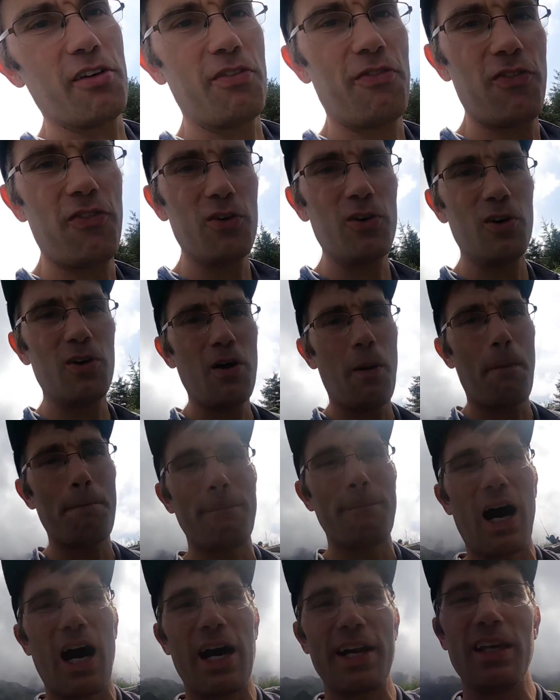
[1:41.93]
a full
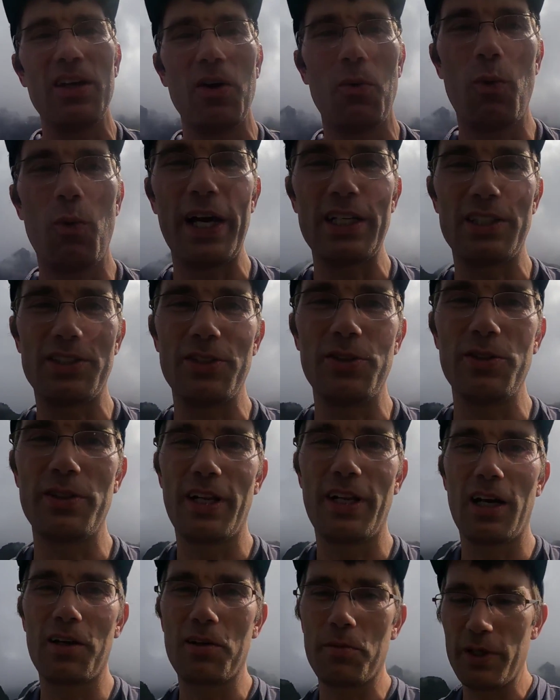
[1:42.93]
body wetsuit
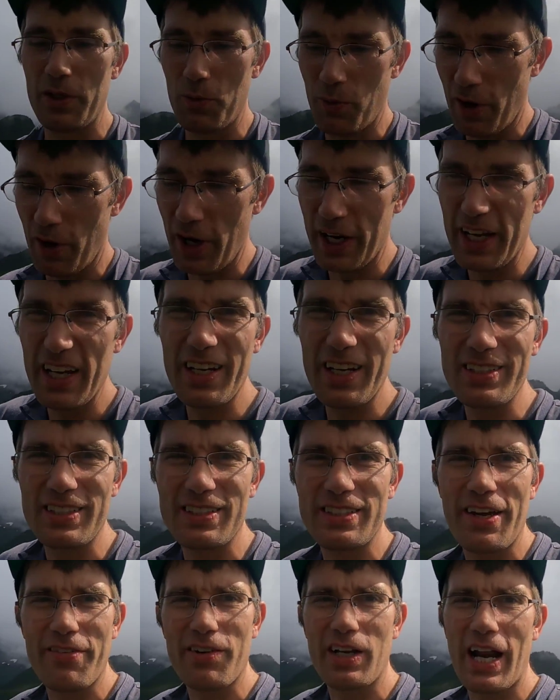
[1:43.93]
that I'm gonna be wearing. It is
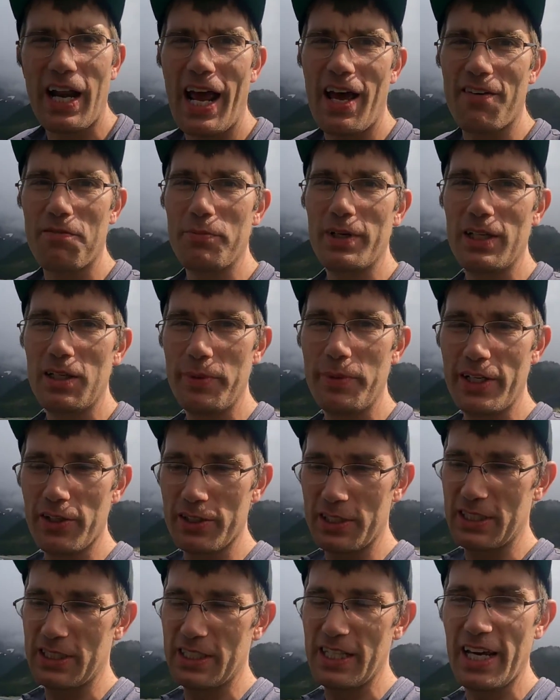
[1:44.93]
7.5
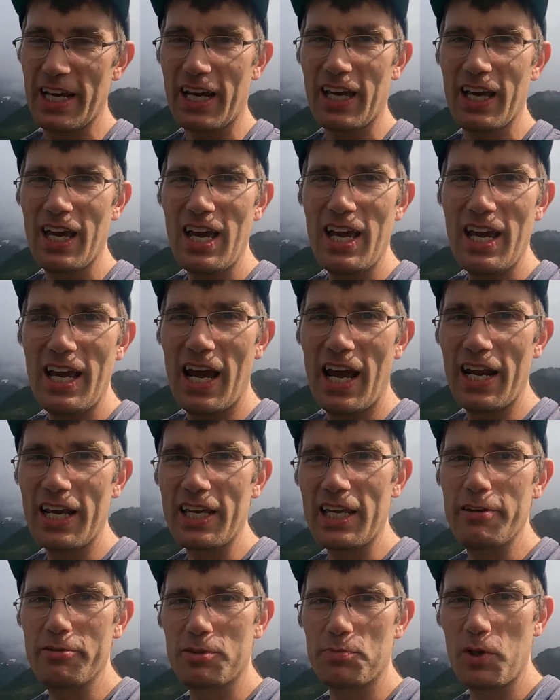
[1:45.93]
millimeters thick and
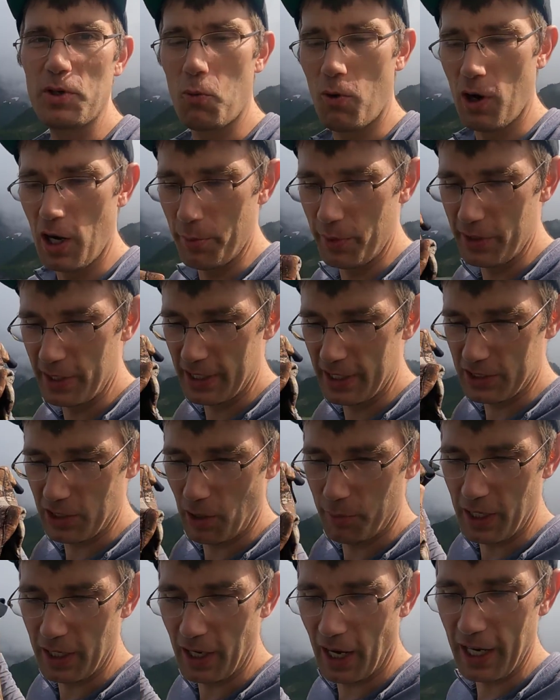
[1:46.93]
it keeps me warm in this.
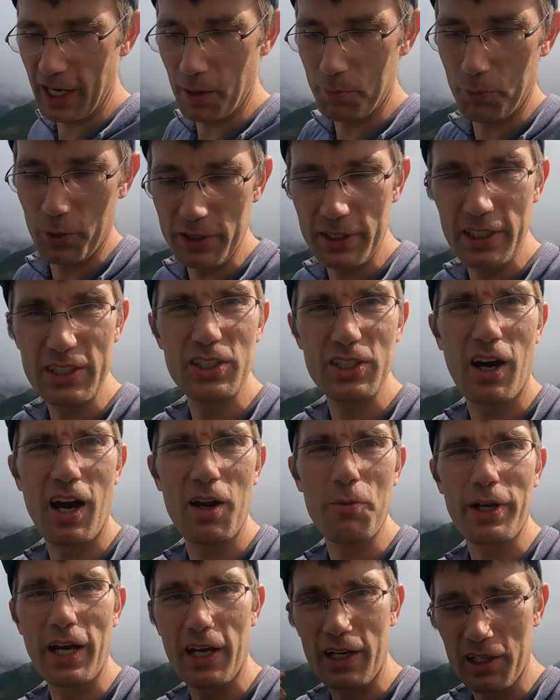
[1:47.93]
I gotta put this
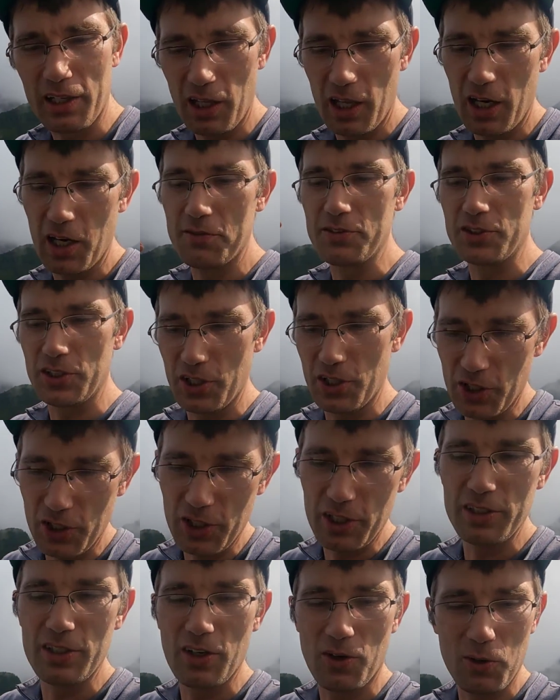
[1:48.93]
on. We got gloves, a
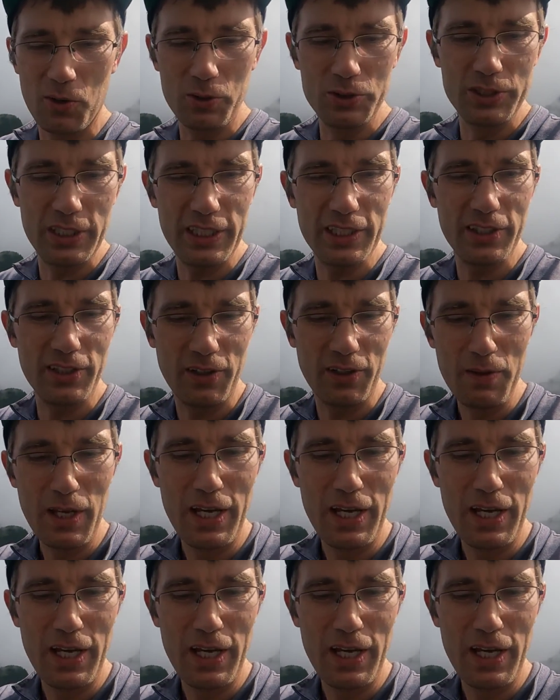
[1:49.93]
hood, the whole deal.